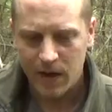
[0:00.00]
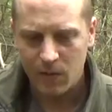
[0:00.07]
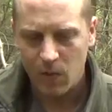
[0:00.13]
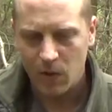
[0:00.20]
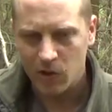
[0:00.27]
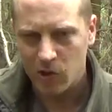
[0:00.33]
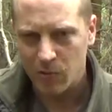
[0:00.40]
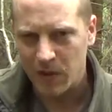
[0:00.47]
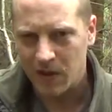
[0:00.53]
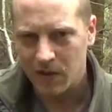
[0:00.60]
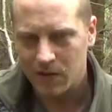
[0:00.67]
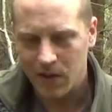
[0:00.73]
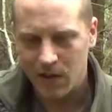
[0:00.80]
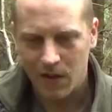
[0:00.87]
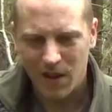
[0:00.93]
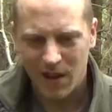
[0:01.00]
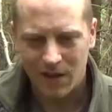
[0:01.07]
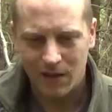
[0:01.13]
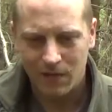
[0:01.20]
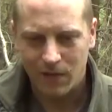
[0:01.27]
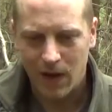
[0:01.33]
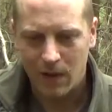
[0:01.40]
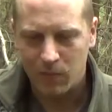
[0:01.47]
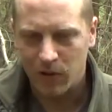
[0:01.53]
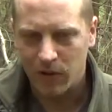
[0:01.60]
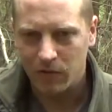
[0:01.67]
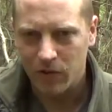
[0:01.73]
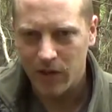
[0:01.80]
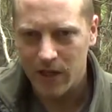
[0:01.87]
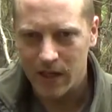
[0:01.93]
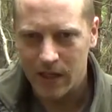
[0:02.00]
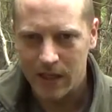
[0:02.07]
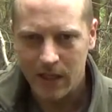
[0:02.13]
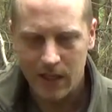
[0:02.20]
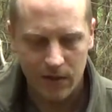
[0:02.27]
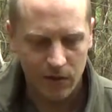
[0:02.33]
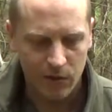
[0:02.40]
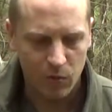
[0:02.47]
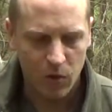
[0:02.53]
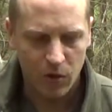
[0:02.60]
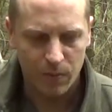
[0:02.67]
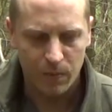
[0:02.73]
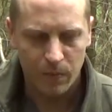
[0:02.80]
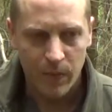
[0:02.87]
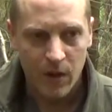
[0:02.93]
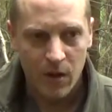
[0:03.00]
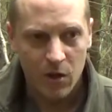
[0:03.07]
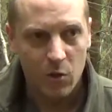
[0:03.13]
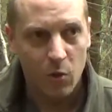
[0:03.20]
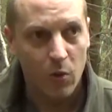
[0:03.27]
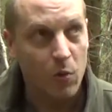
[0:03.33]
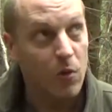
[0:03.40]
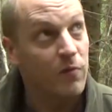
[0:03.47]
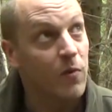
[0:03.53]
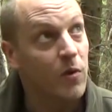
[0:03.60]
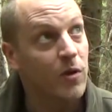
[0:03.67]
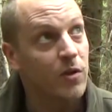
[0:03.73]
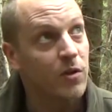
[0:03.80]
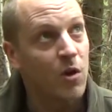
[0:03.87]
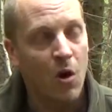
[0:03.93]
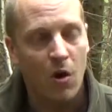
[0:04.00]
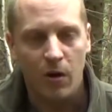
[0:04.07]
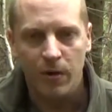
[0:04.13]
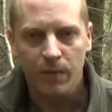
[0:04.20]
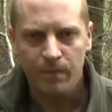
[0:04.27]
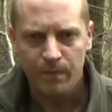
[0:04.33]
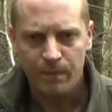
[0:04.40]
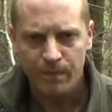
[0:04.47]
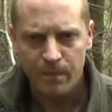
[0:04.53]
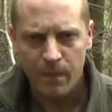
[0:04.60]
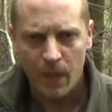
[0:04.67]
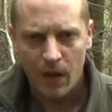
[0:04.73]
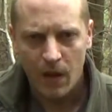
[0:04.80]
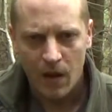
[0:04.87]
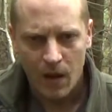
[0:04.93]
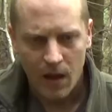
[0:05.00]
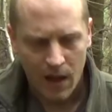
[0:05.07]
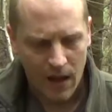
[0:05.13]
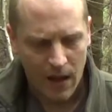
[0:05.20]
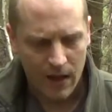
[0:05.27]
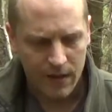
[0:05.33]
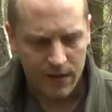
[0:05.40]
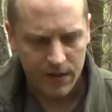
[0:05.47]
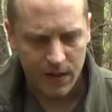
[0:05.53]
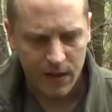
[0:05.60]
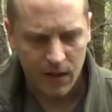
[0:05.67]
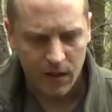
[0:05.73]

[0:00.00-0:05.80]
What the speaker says: it wants to be a synthetic fabric, really. It doesn't want to. You want to avoid cotton, and